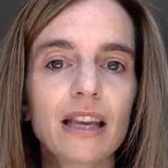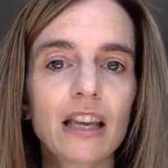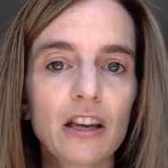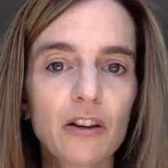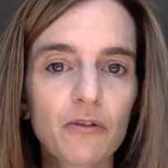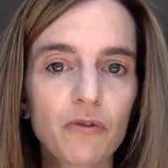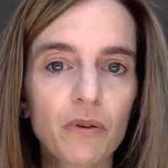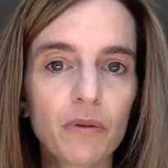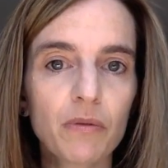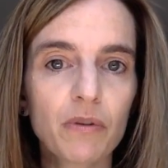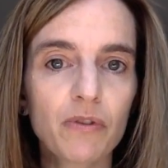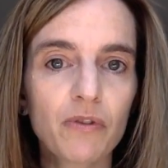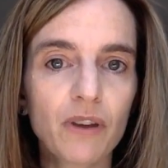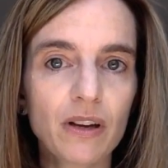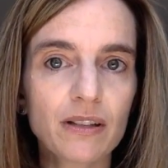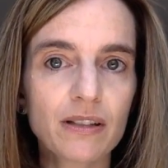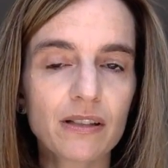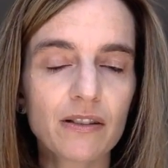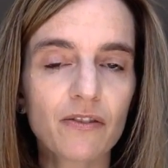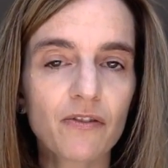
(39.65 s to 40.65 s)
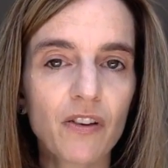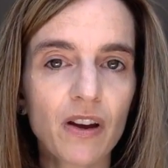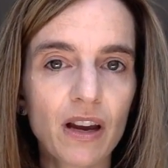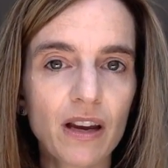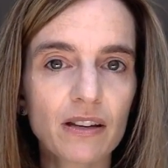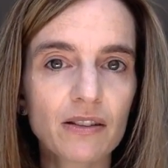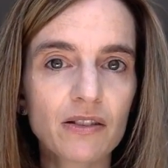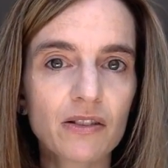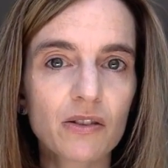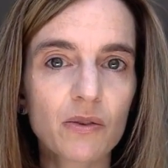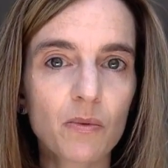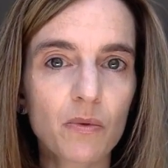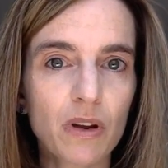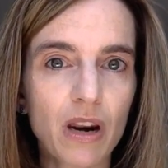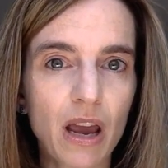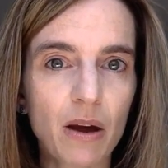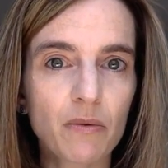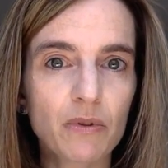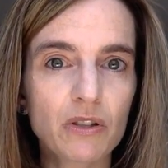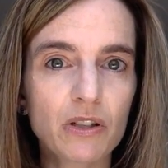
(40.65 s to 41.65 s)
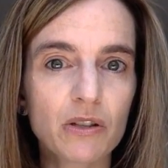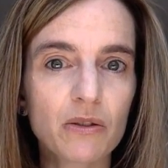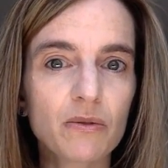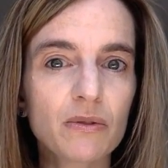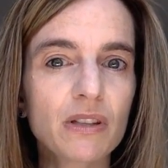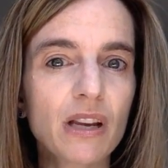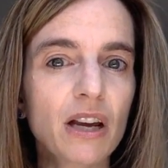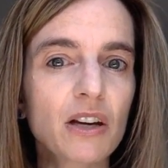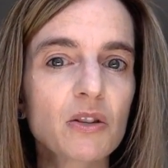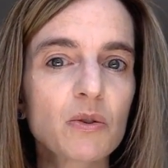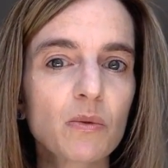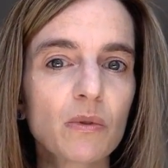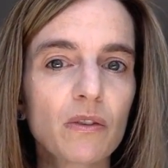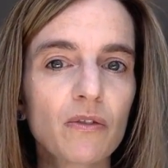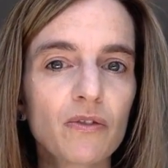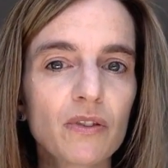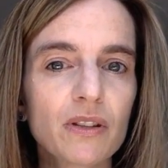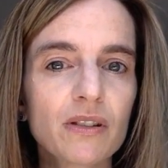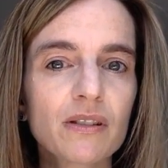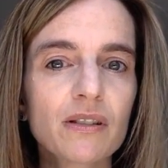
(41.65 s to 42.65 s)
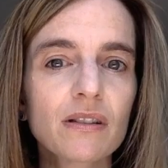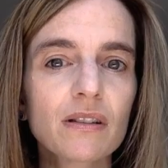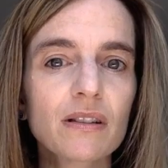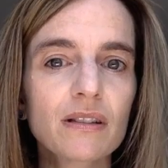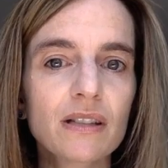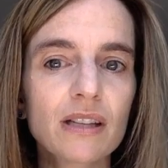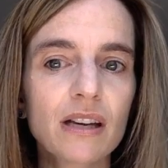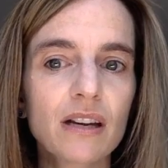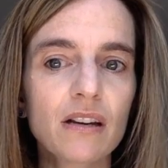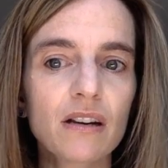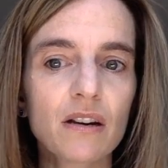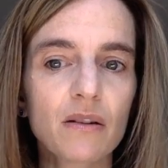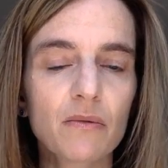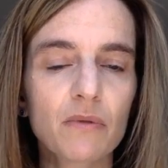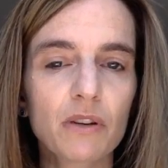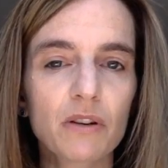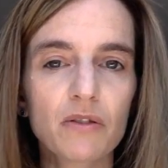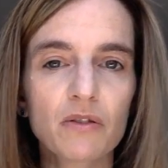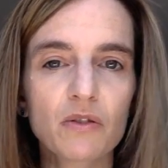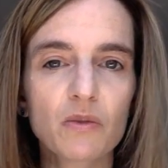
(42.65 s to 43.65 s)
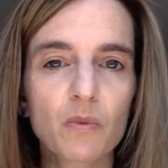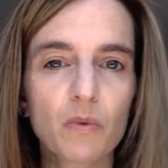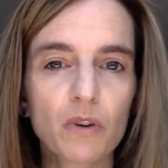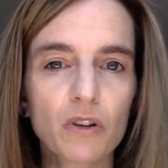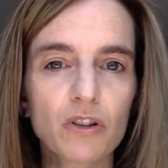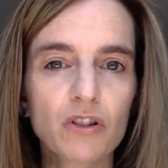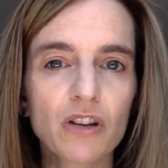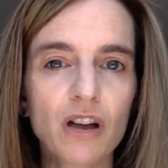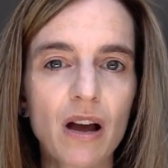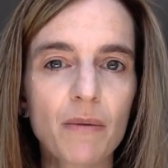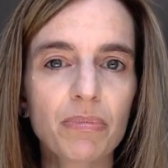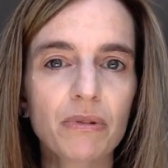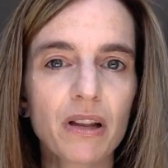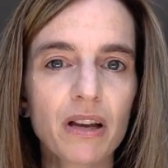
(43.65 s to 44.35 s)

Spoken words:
If we were face-to-face, what I would do is actually facilitate a Reader's Workshop